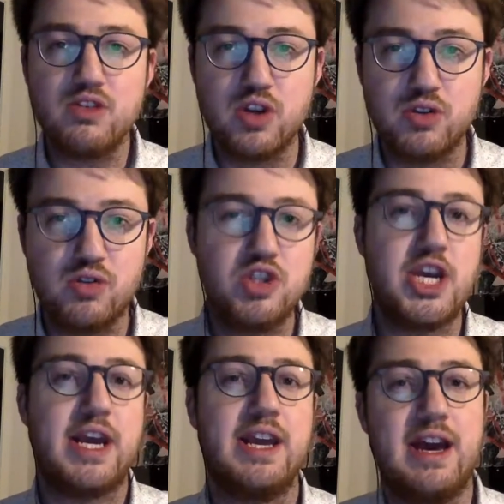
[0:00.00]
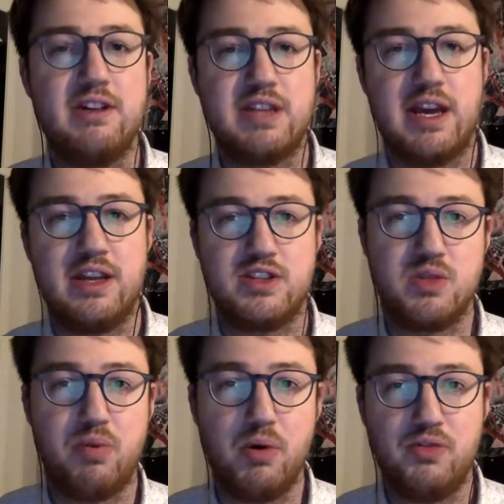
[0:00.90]
So do check it out and
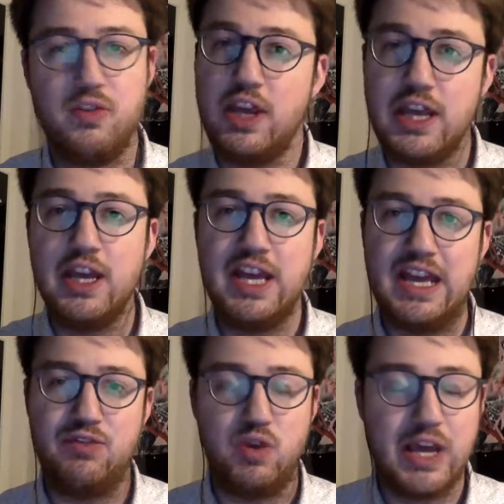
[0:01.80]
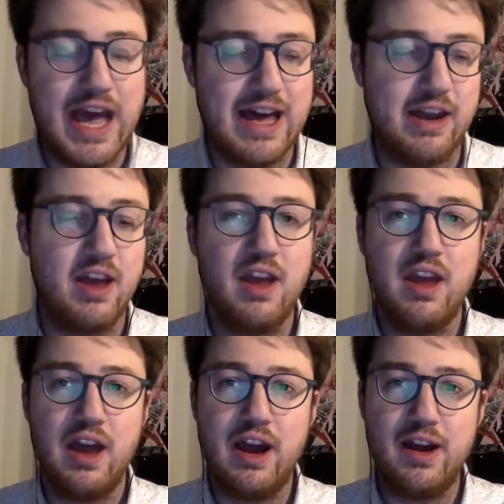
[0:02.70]
support Fee if you can.
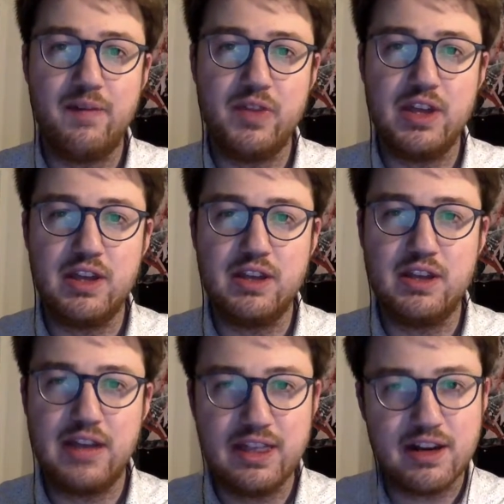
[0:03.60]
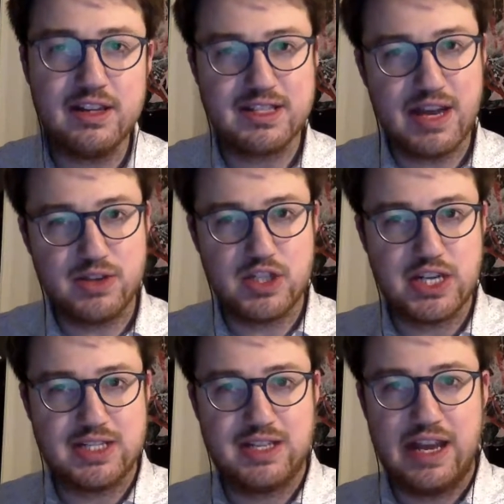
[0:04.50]
The Netherlands now
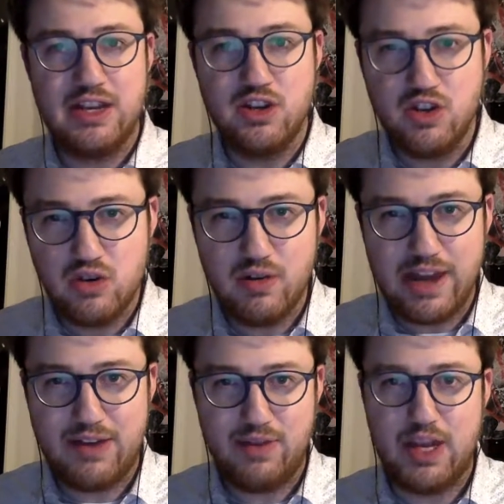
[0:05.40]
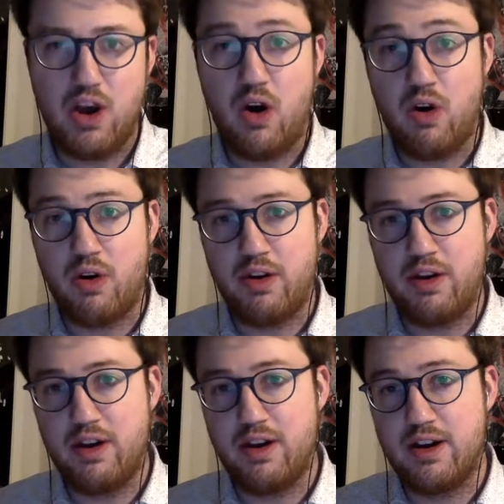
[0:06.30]
suggested a new levy
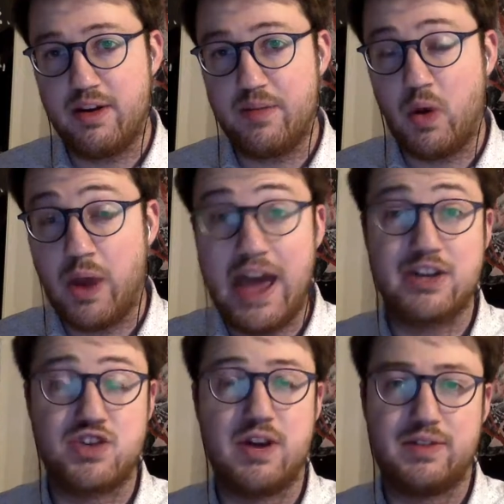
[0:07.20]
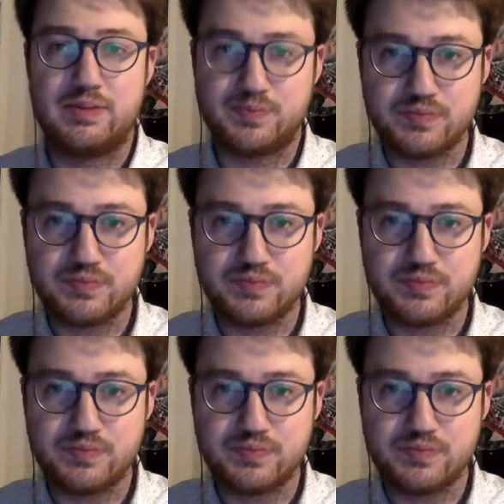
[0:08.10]
on air travel.